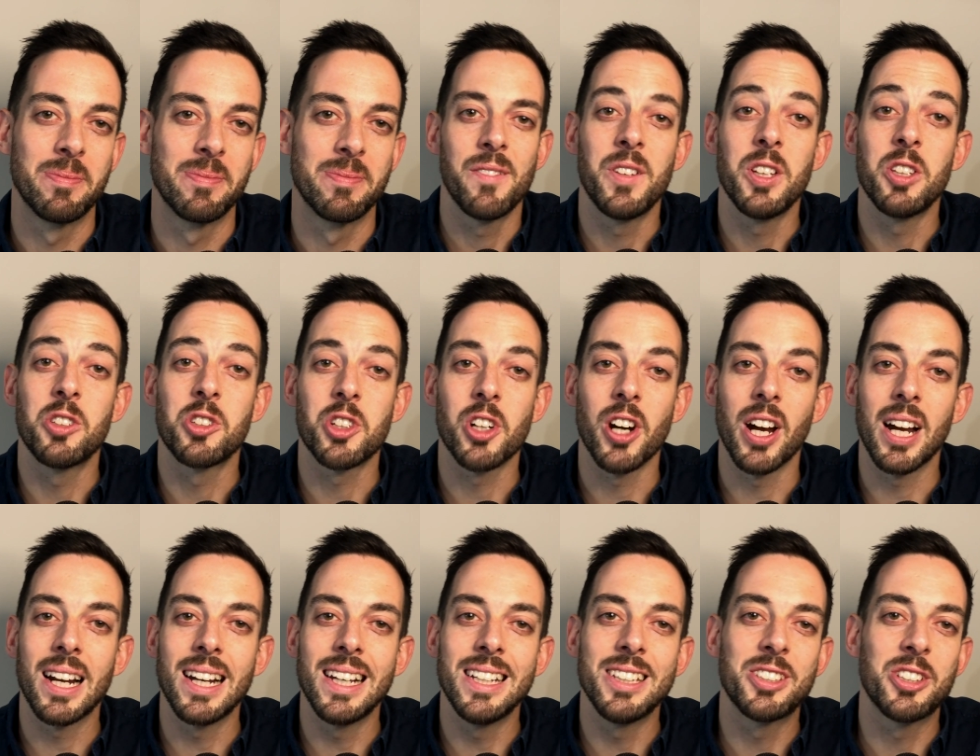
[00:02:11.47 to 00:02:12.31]
If you're
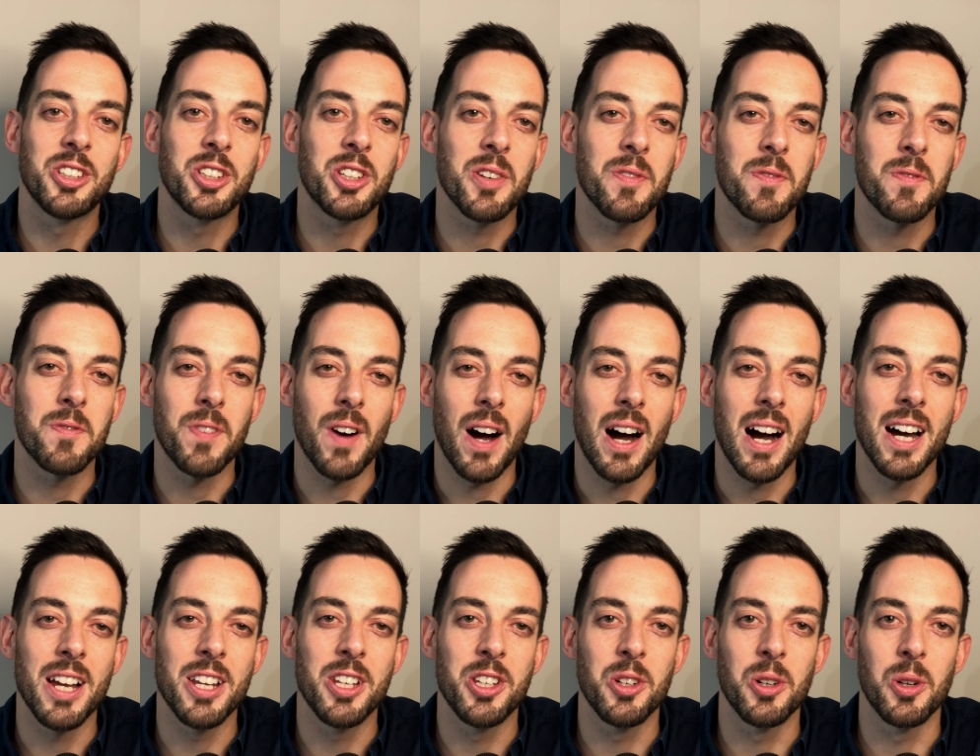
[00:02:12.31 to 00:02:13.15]
struggling to
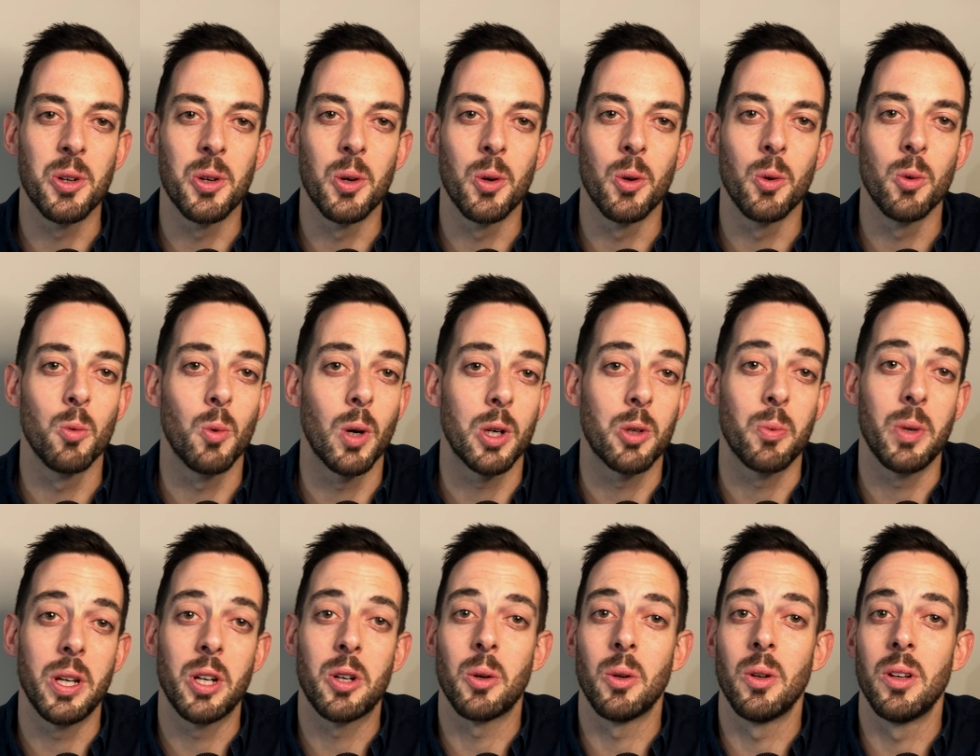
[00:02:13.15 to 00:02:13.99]
define what
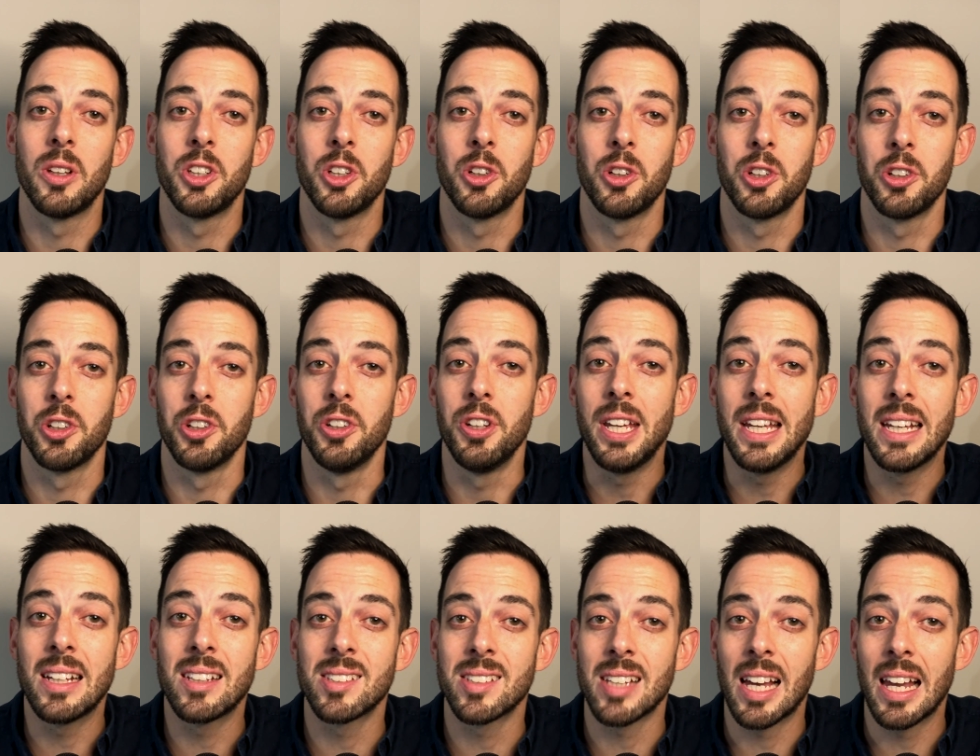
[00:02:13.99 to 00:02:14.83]
we call your
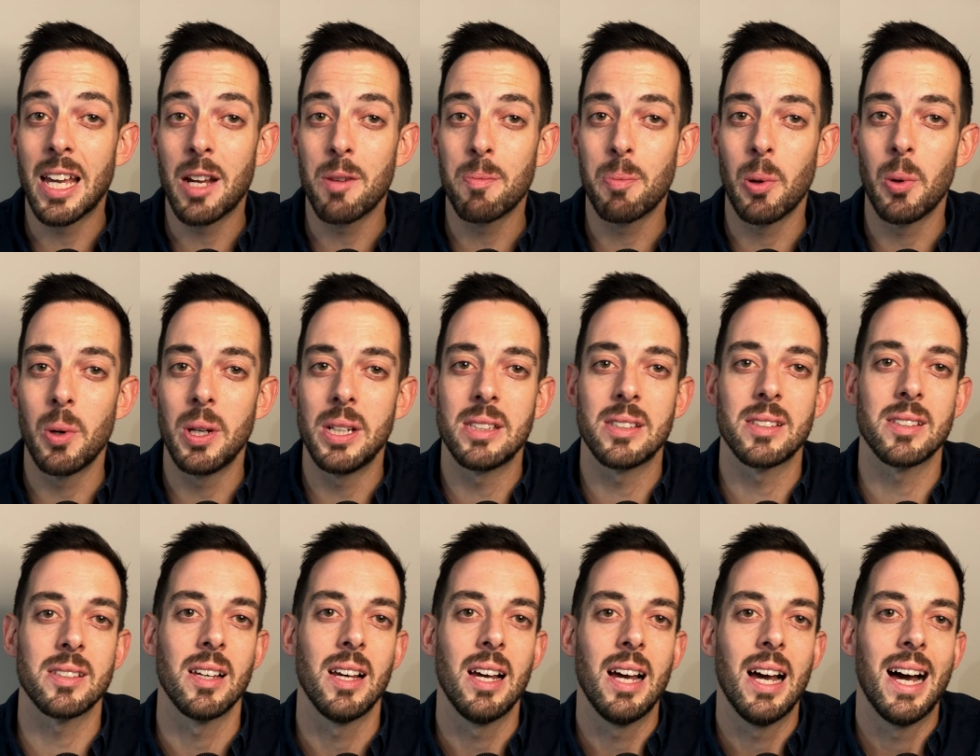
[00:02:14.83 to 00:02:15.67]
unique selling
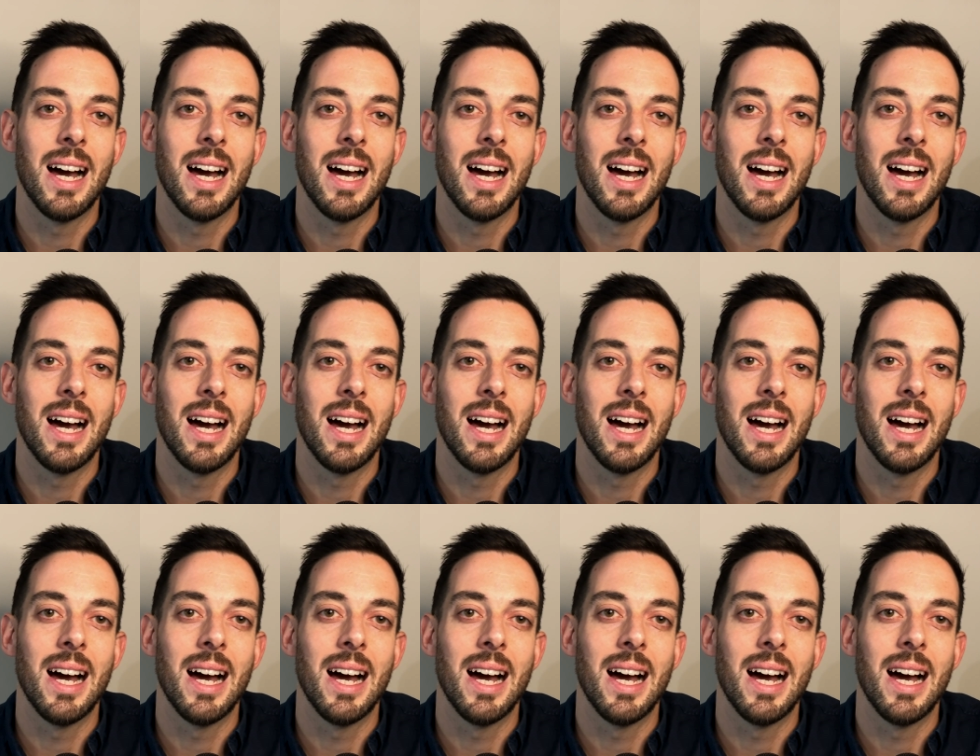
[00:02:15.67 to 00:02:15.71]
points,